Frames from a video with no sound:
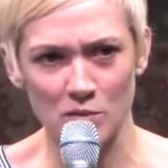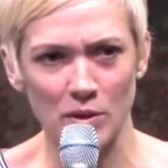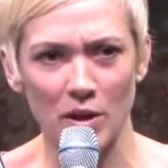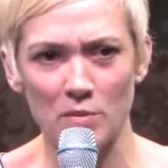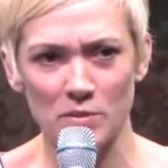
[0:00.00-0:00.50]
and
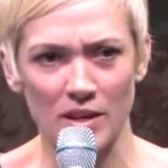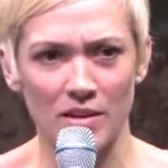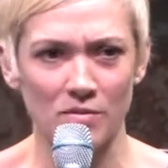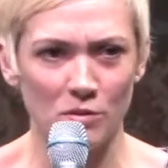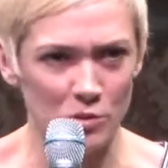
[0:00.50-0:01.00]
we hope to
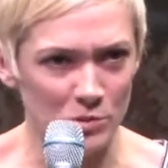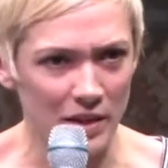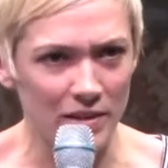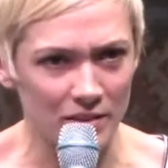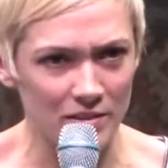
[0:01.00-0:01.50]
have
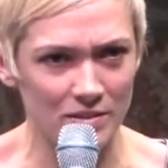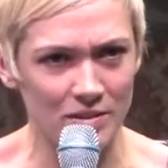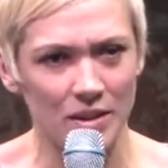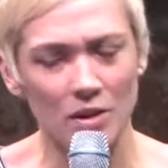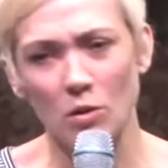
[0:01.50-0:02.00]
forums like this